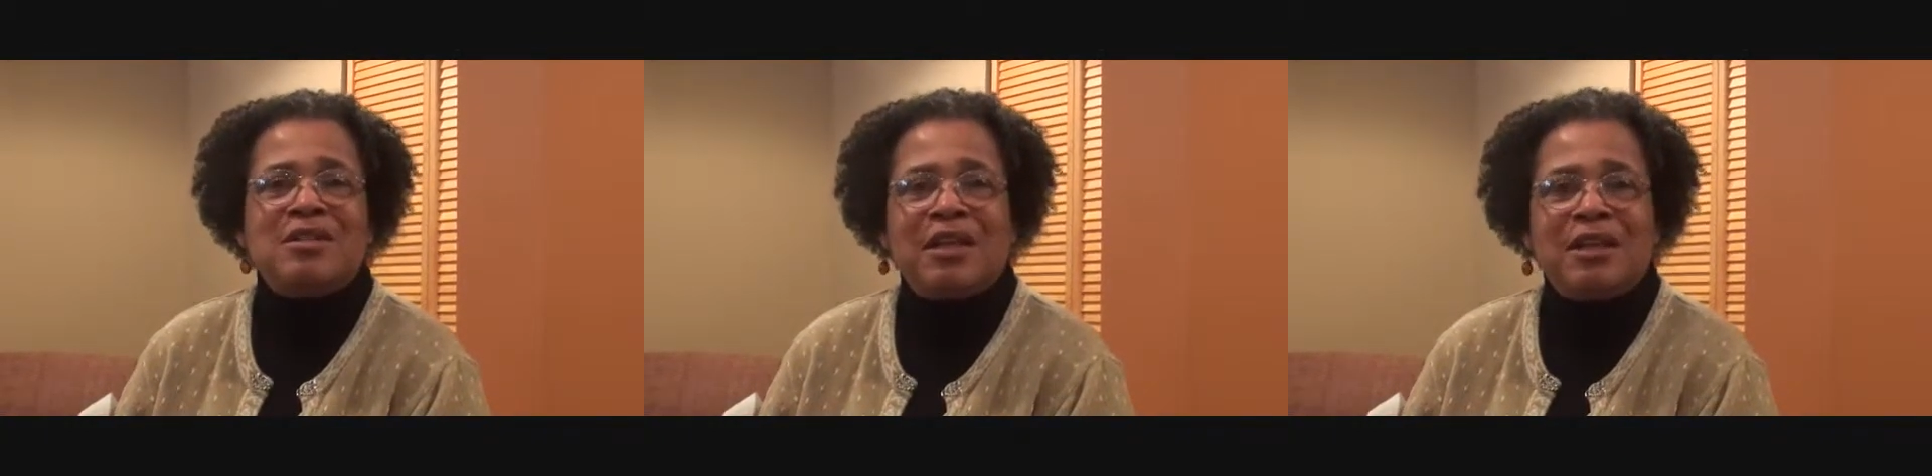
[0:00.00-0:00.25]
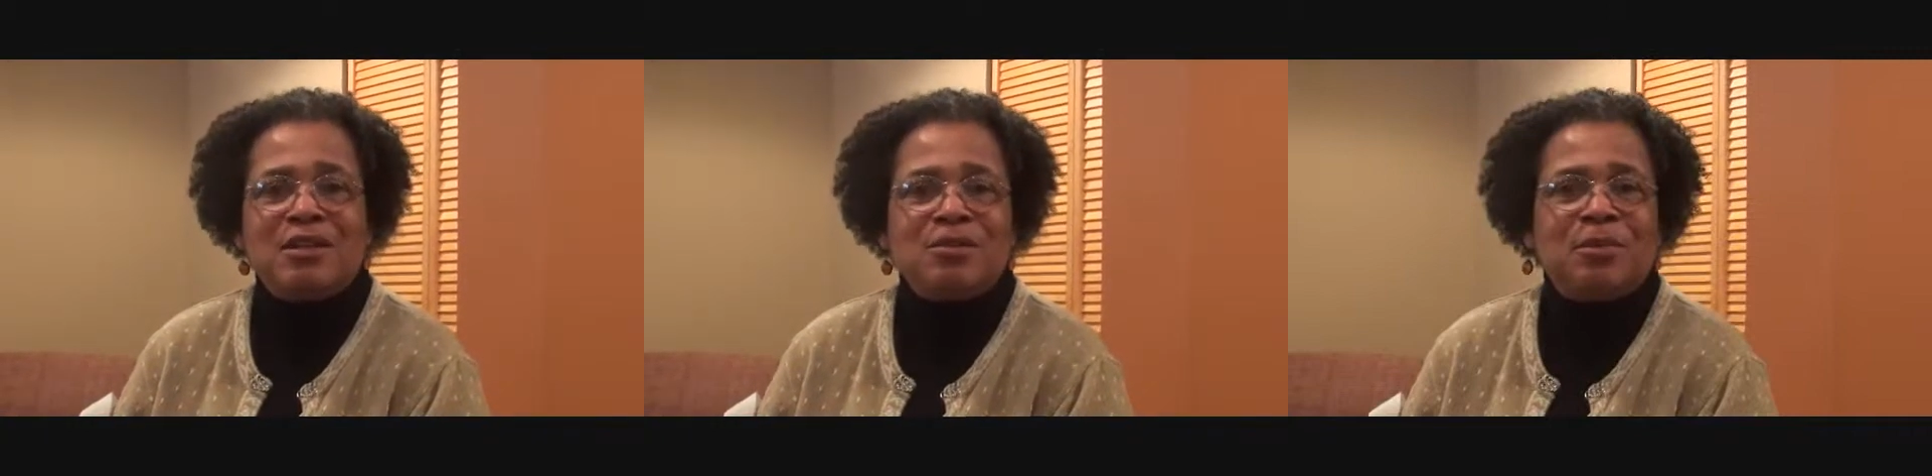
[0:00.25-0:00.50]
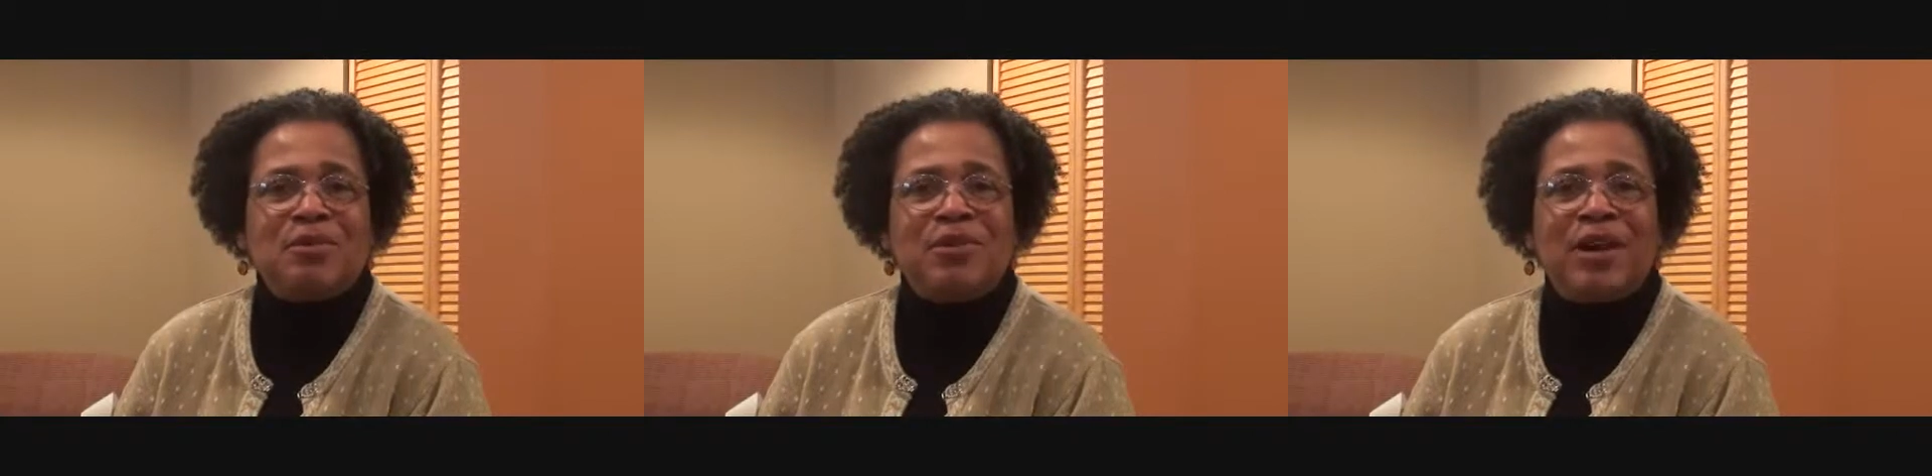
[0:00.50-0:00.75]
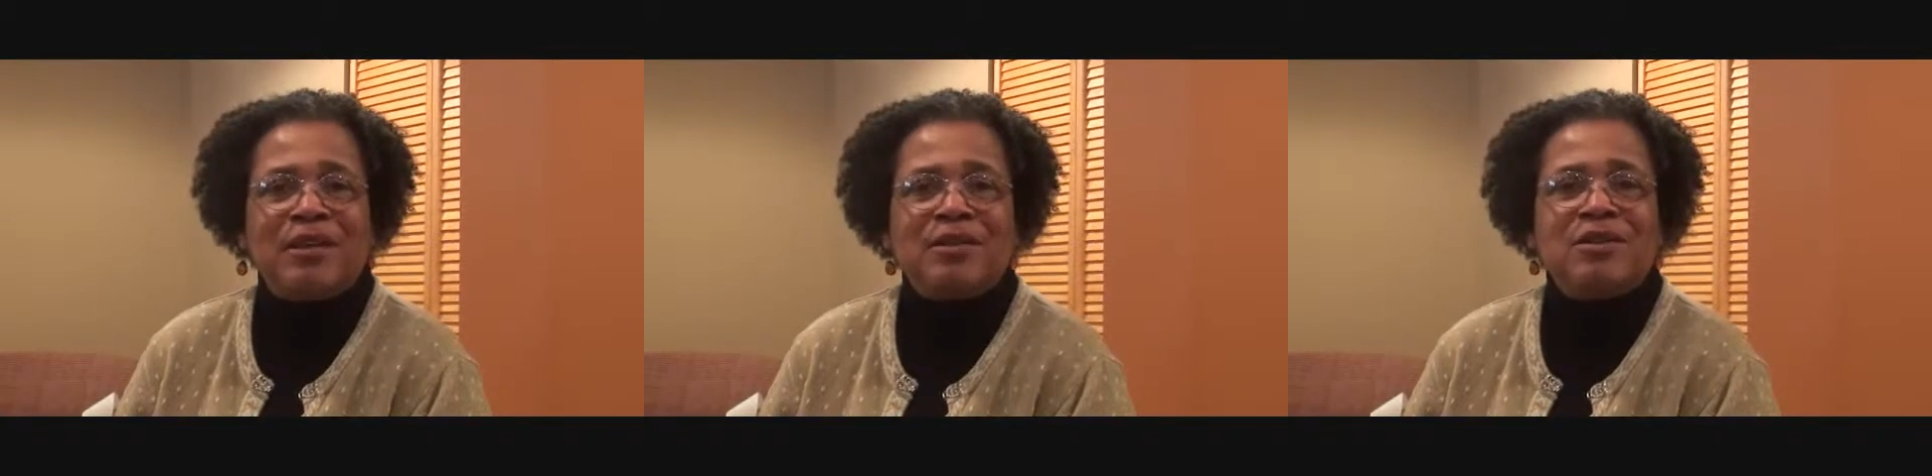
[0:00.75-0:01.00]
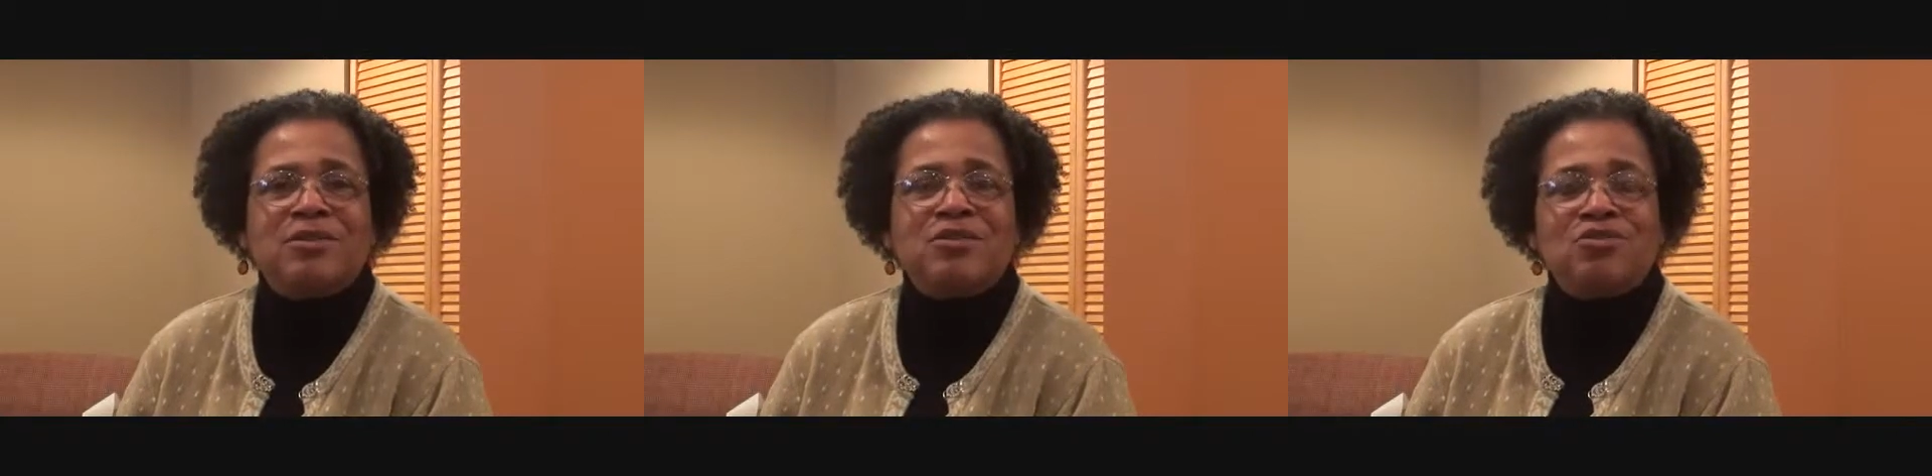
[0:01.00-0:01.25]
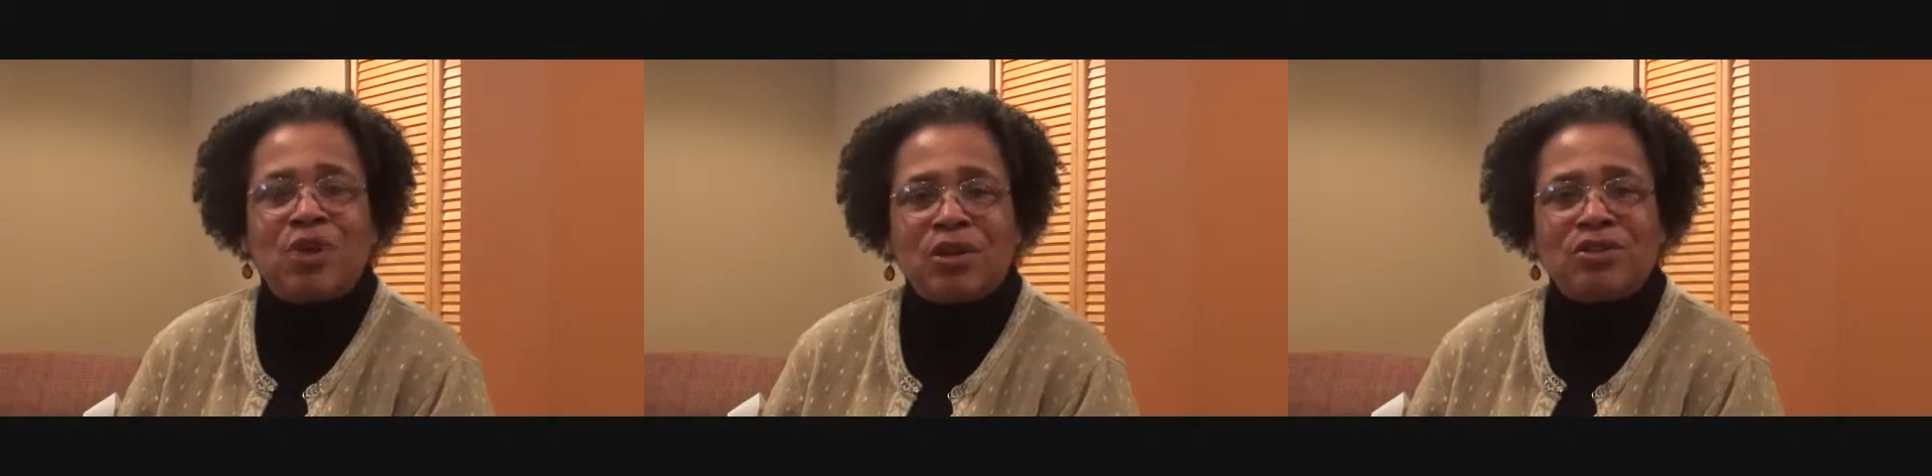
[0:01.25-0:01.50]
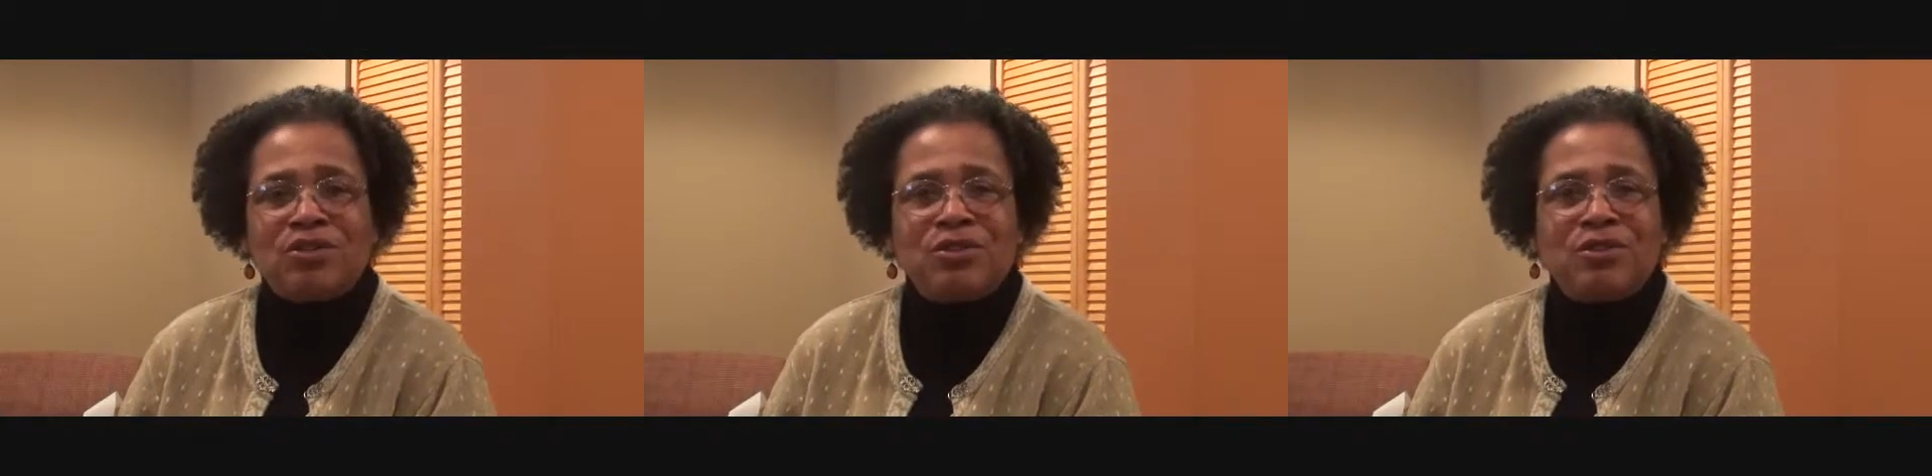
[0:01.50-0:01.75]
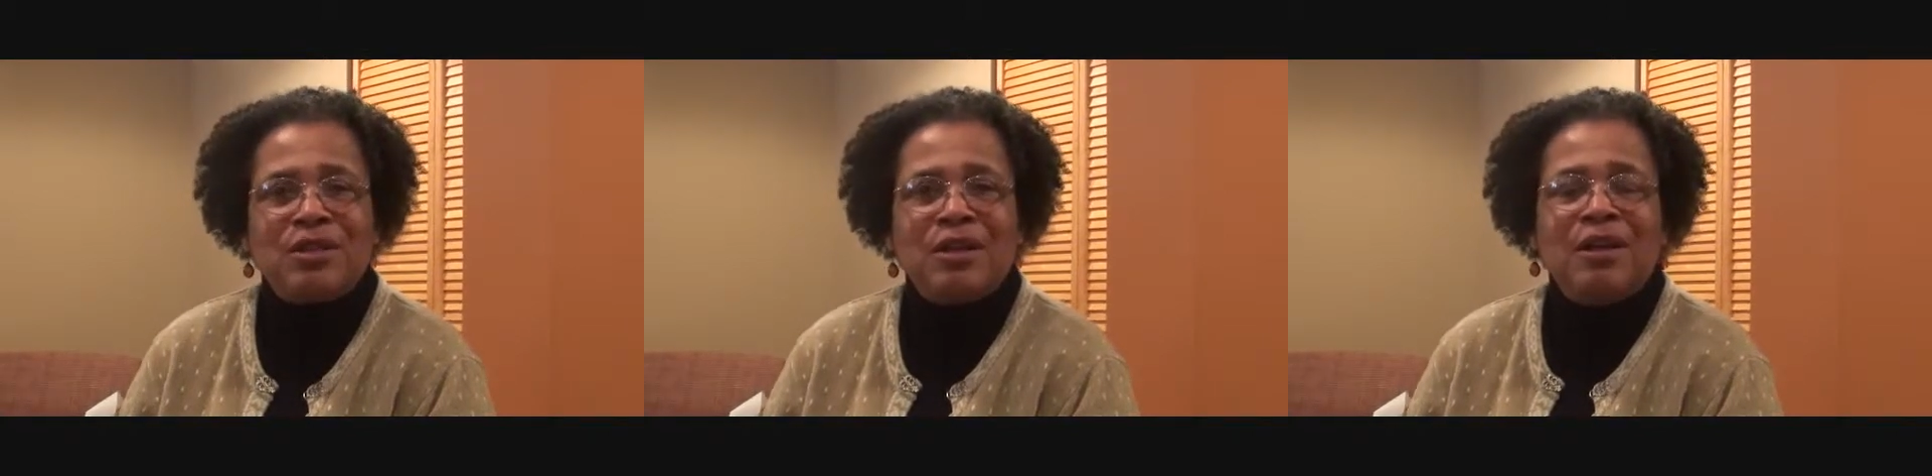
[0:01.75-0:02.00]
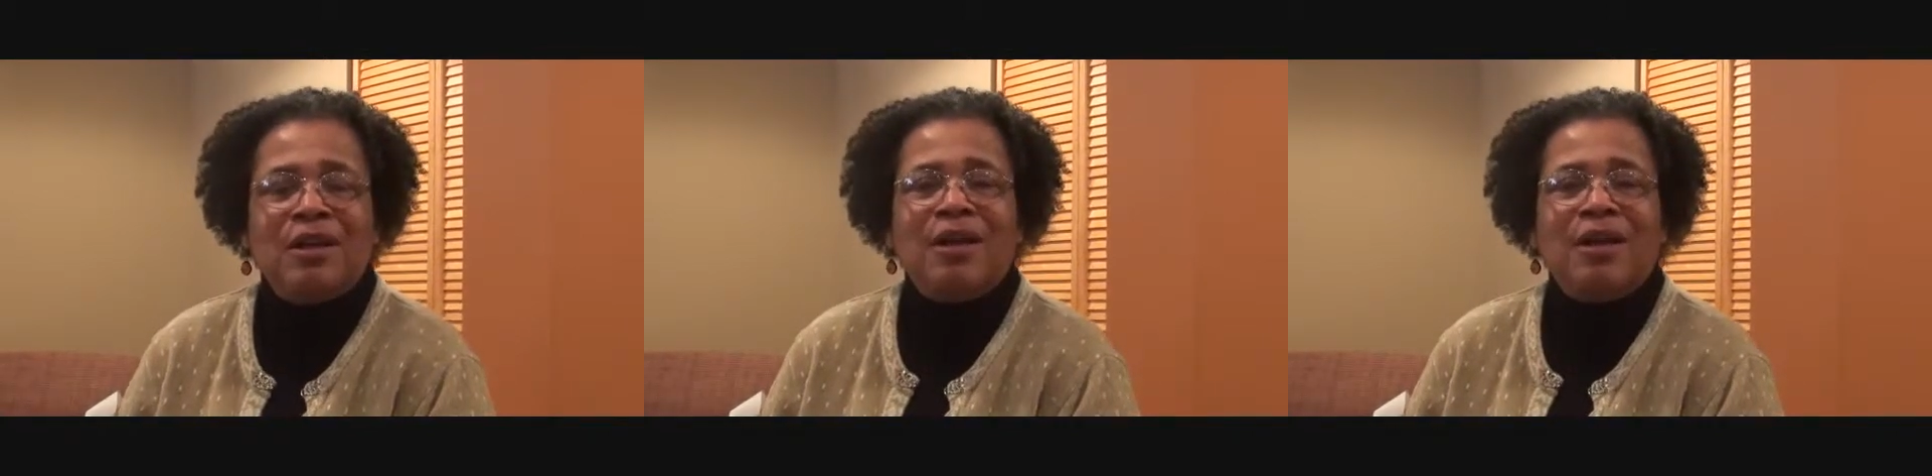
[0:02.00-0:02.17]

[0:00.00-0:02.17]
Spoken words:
that has provided a structured